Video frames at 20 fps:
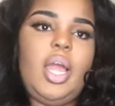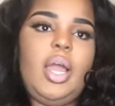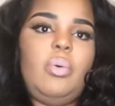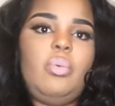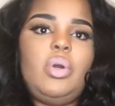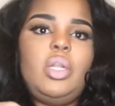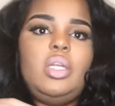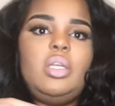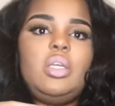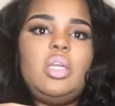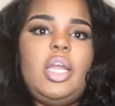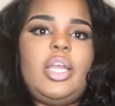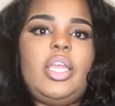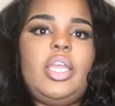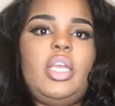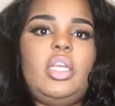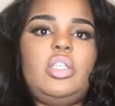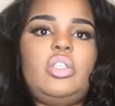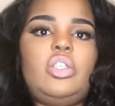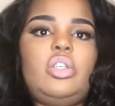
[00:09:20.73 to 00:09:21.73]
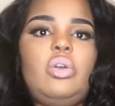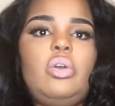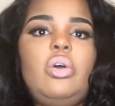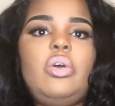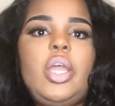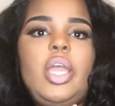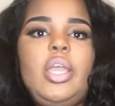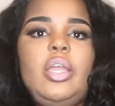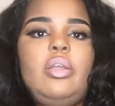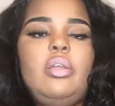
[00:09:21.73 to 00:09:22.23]
I can't show,
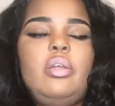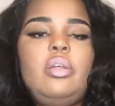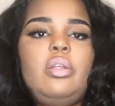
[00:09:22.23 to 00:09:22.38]
okay,